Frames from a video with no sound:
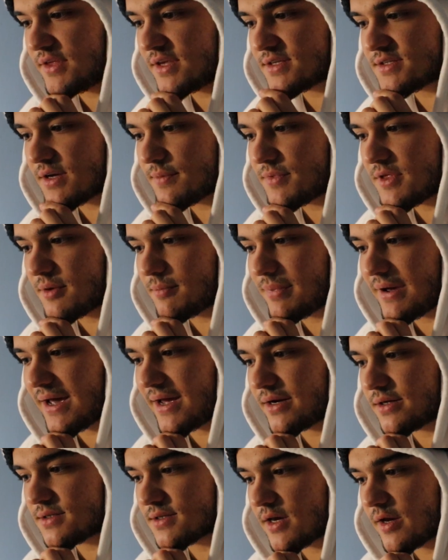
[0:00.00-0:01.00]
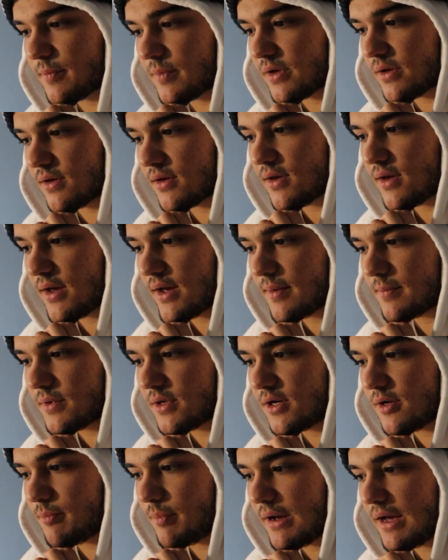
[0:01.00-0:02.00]
think something bad is coming. I'm
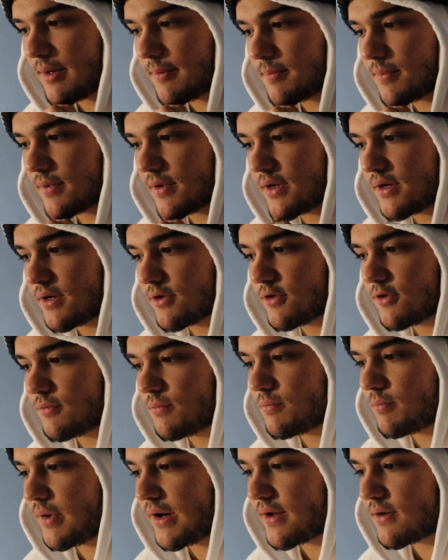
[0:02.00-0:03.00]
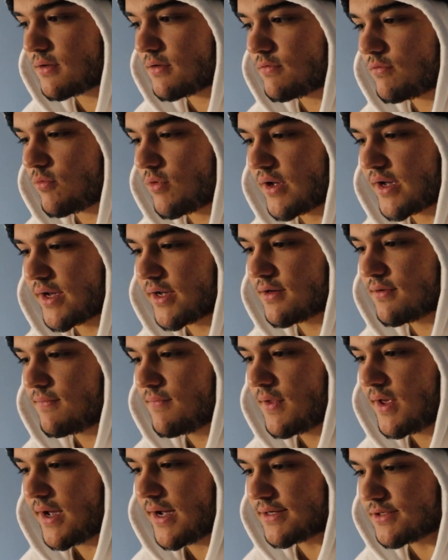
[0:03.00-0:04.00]
gonna pop another bottle of wine.
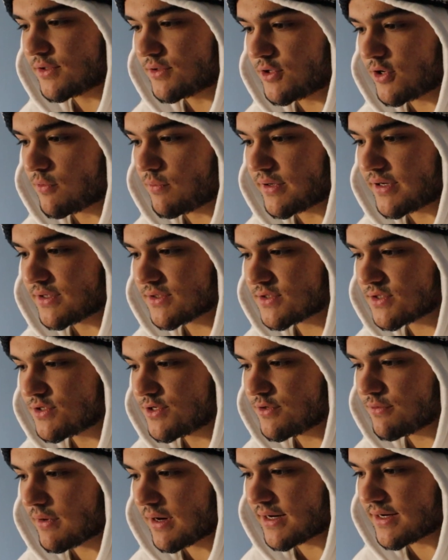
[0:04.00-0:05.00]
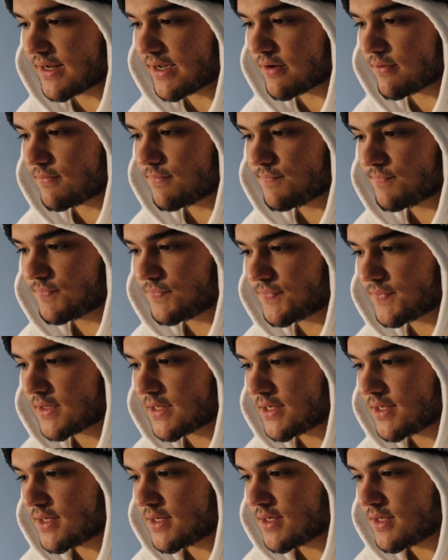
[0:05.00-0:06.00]
I don't know what else to do right now.
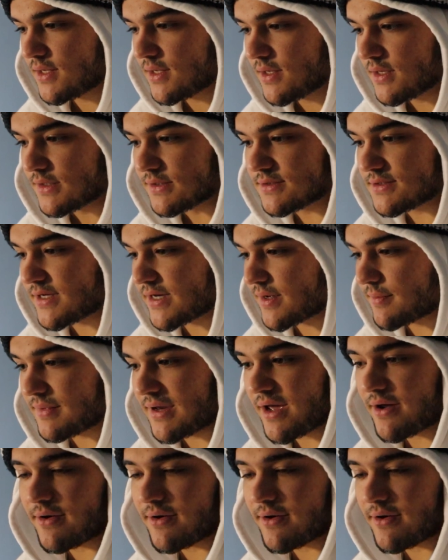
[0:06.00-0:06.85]
Damn,